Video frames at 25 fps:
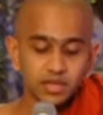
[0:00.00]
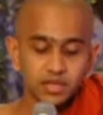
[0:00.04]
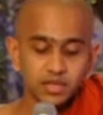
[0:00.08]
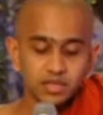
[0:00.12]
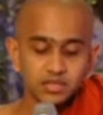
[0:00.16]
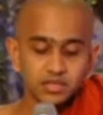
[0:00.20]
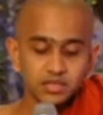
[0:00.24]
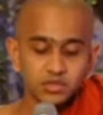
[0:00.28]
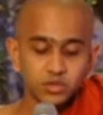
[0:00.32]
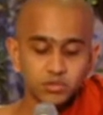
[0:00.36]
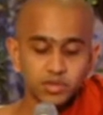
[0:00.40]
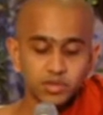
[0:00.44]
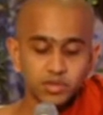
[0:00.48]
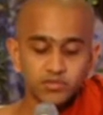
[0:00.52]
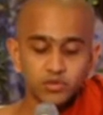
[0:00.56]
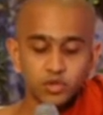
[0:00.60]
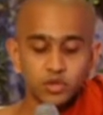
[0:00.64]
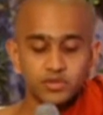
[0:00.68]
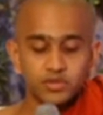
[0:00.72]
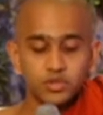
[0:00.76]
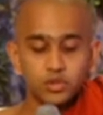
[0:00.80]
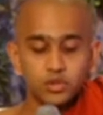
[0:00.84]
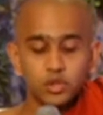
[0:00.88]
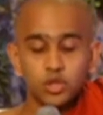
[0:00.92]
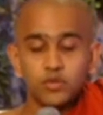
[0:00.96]
So before
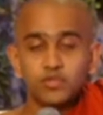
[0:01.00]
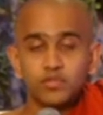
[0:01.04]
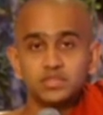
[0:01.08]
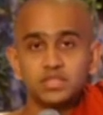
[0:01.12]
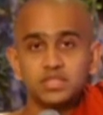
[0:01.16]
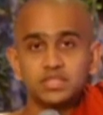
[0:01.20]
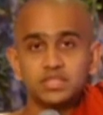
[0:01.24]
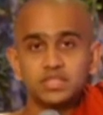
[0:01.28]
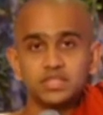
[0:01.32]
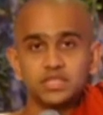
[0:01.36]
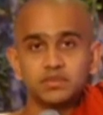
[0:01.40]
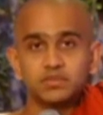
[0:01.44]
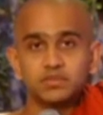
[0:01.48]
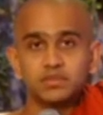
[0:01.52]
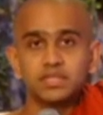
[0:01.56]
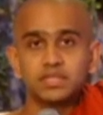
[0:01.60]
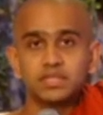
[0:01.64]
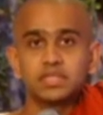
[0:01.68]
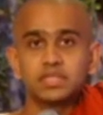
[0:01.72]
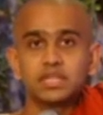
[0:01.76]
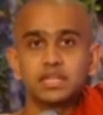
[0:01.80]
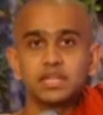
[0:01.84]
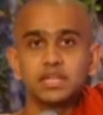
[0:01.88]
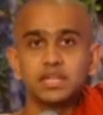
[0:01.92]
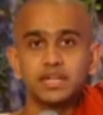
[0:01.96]
we go for the sermon,
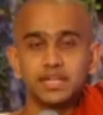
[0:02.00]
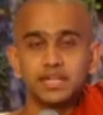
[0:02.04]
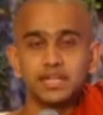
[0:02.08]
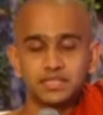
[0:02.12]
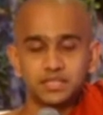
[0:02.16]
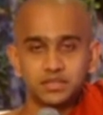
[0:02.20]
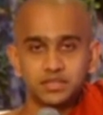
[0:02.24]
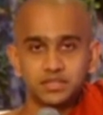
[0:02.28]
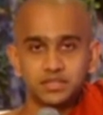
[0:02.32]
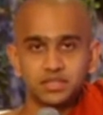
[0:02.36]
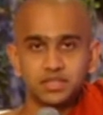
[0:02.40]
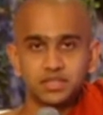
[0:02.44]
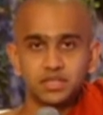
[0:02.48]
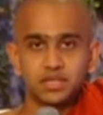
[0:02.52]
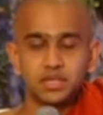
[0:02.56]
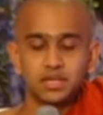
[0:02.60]
let's